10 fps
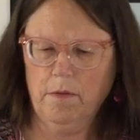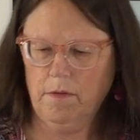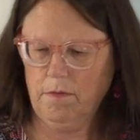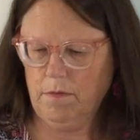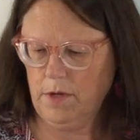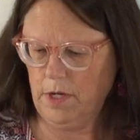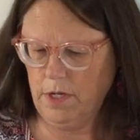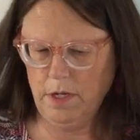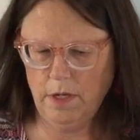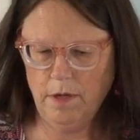
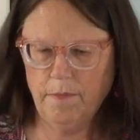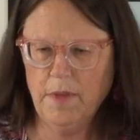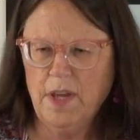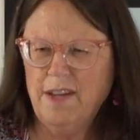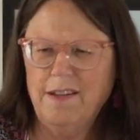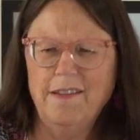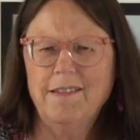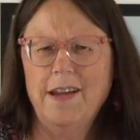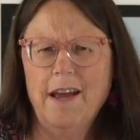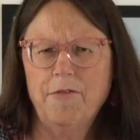Alrighty.
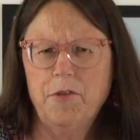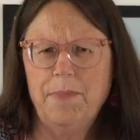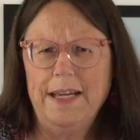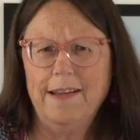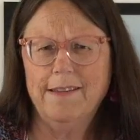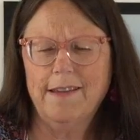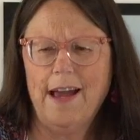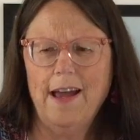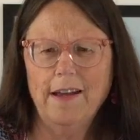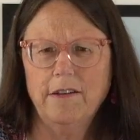Doesn't have to be
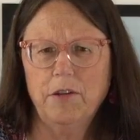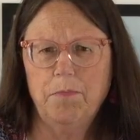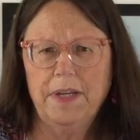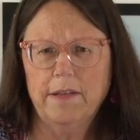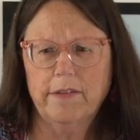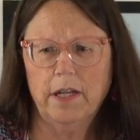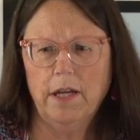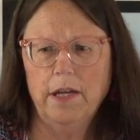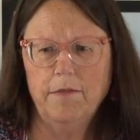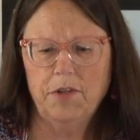exact because a
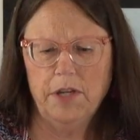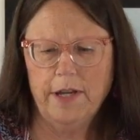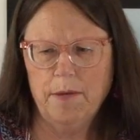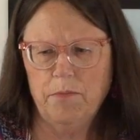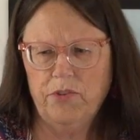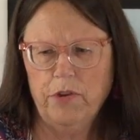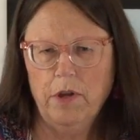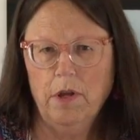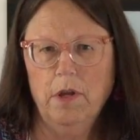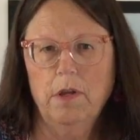lot of times
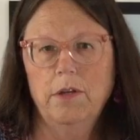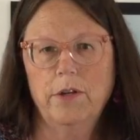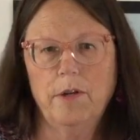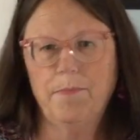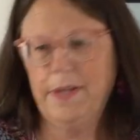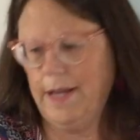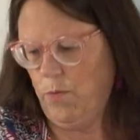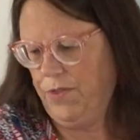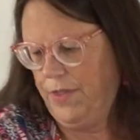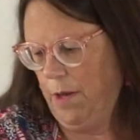you're going to play
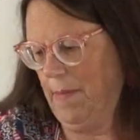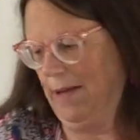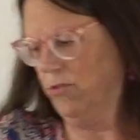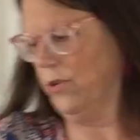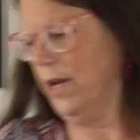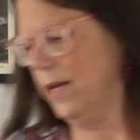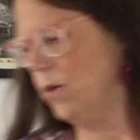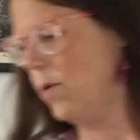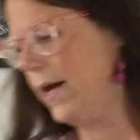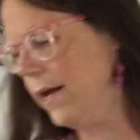with the amounts
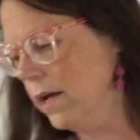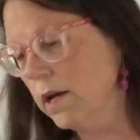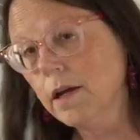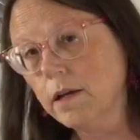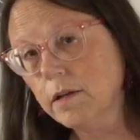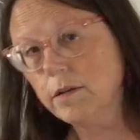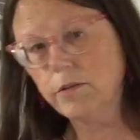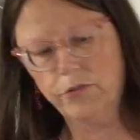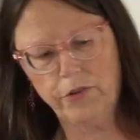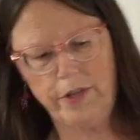anyway
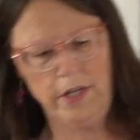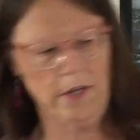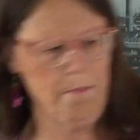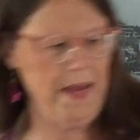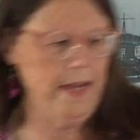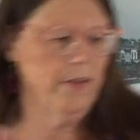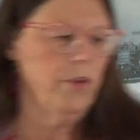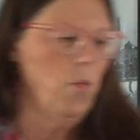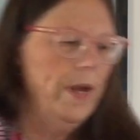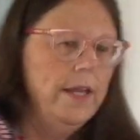so that you can make it
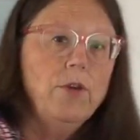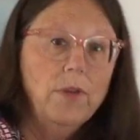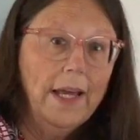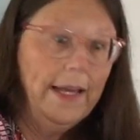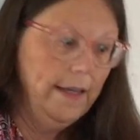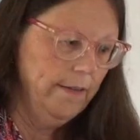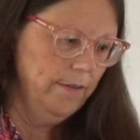the way you like it.